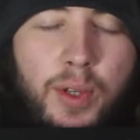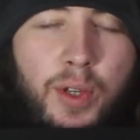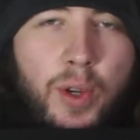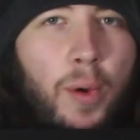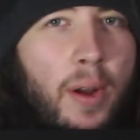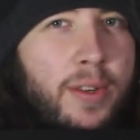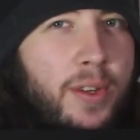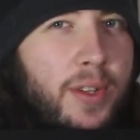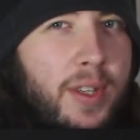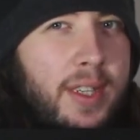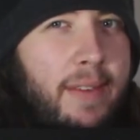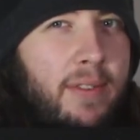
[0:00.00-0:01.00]

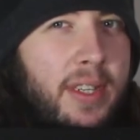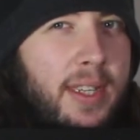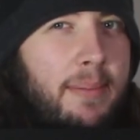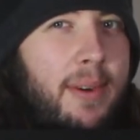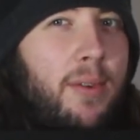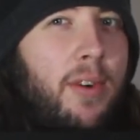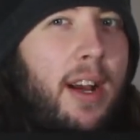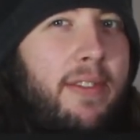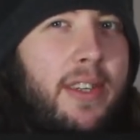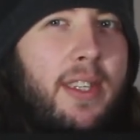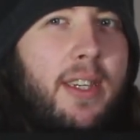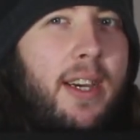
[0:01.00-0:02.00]
270mm
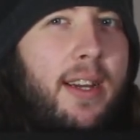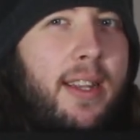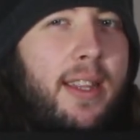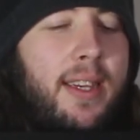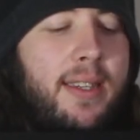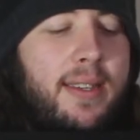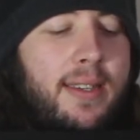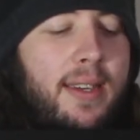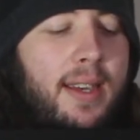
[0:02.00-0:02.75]
graphics card in this,